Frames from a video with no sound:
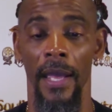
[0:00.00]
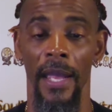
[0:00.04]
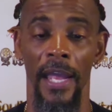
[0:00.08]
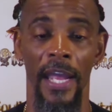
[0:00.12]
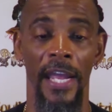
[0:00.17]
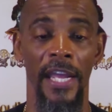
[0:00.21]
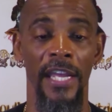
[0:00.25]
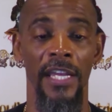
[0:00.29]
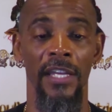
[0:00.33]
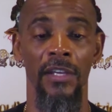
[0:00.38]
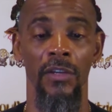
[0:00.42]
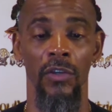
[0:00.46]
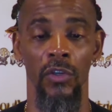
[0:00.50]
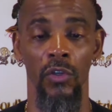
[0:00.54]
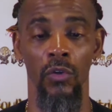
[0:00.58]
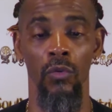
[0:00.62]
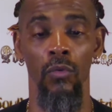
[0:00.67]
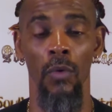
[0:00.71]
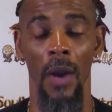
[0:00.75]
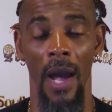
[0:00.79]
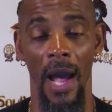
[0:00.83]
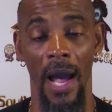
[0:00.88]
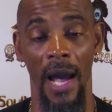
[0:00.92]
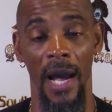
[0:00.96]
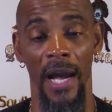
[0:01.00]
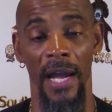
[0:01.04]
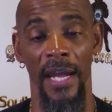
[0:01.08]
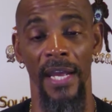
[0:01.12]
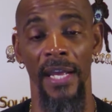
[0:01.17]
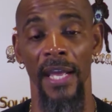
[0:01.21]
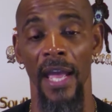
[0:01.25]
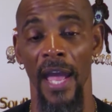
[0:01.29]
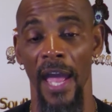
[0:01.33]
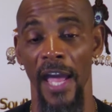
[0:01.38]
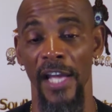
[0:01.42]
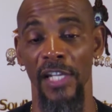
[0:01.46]
AUI
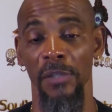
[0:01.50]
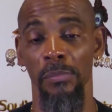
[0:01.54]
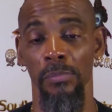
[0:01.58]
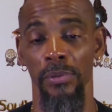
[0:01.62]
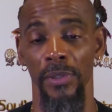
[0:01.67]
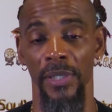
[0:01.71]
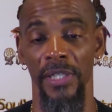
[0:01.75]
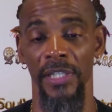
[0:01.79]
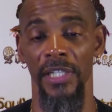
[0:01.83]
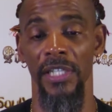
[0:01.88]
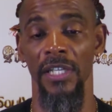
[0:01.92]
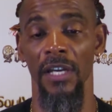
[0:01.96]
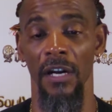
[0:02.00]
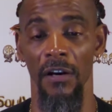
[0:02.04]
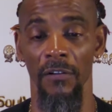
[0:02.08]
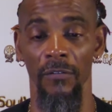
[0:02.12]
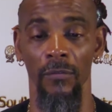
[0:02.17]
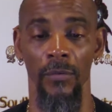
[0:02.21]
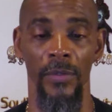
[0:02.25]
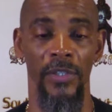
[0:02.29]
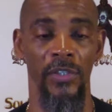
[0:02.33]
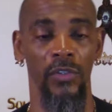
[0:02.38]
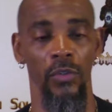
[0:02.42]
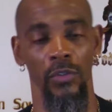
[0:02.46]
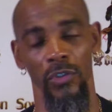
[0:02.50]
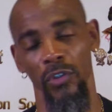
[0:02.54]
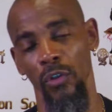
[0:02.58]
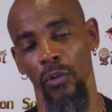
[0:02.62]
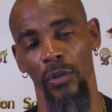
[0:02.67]
has plenty of resources.